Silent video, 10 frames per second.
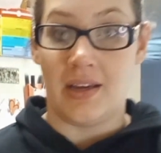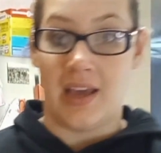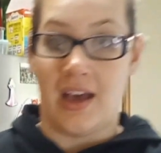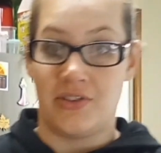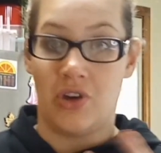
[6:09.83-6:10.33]

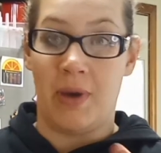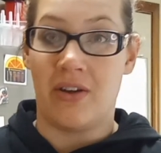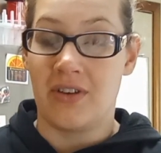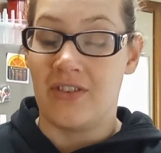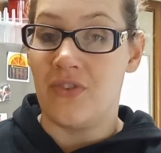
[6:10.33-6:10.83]
yeah, so
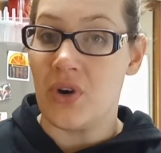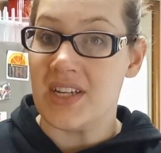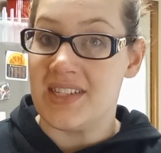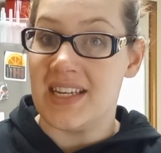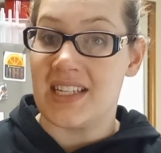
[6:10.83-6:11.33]
about four
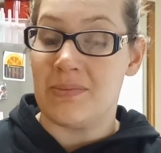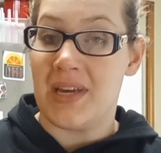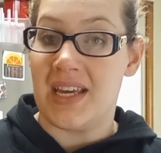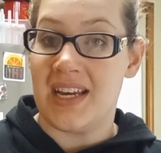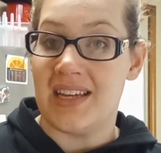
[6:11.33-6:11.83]
to six
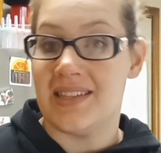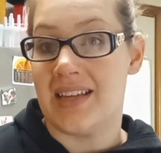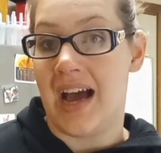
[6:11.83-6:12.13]
minutes.